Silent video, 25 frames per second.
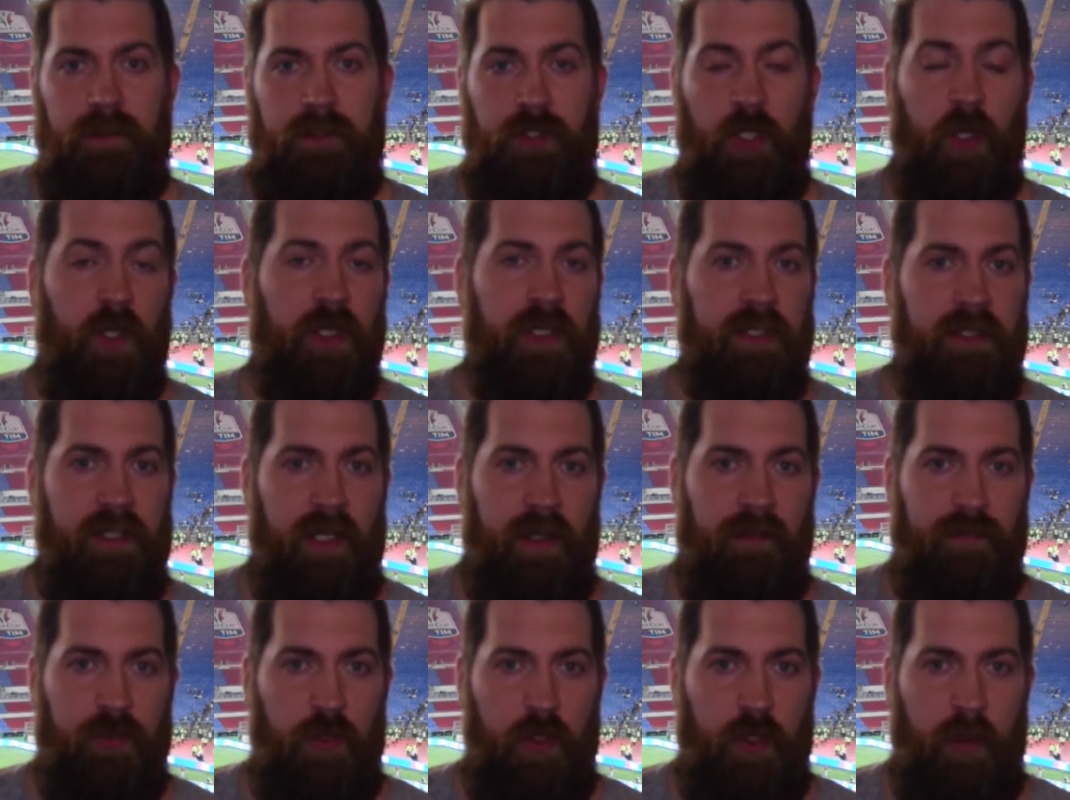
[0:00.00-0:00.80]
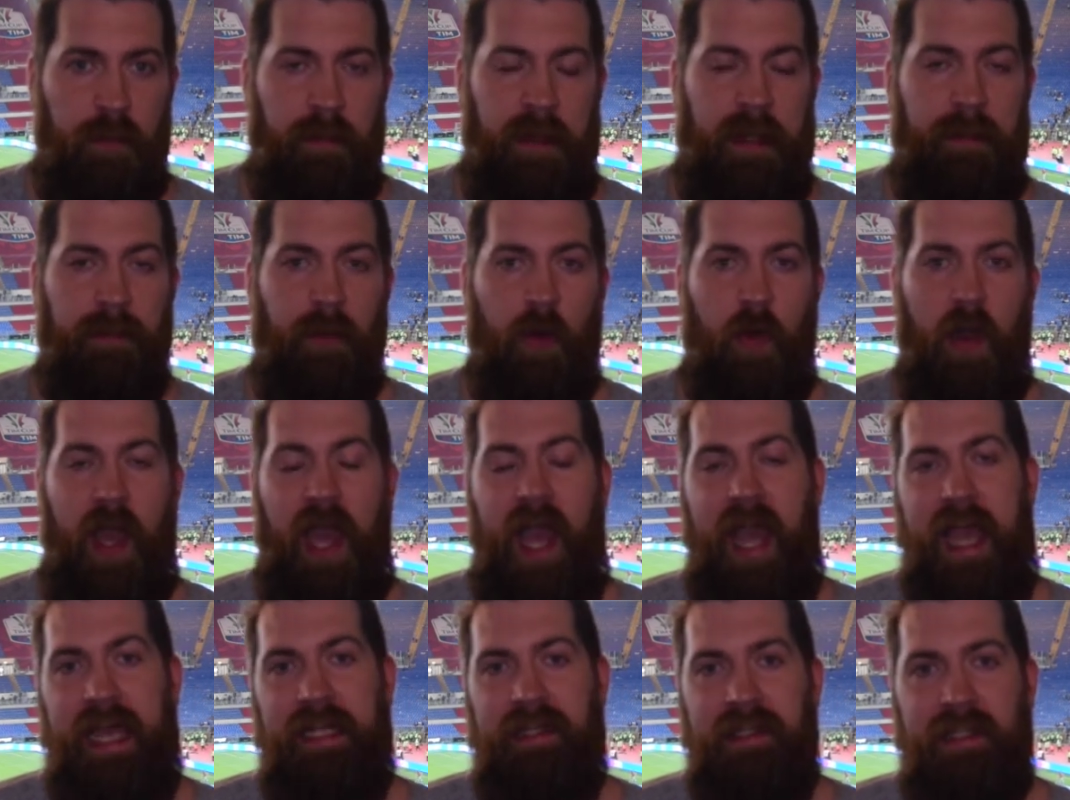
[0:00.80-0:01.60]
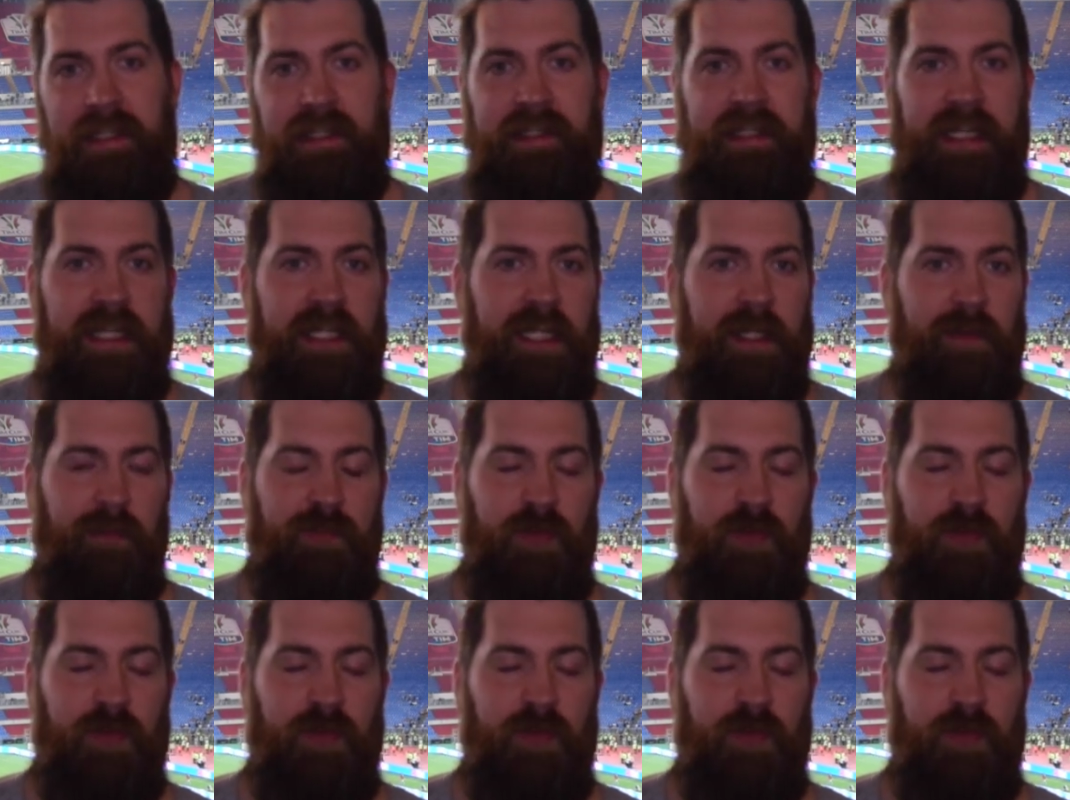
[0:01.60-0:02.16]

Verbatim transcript: Talking to a few of the people in the stadium, a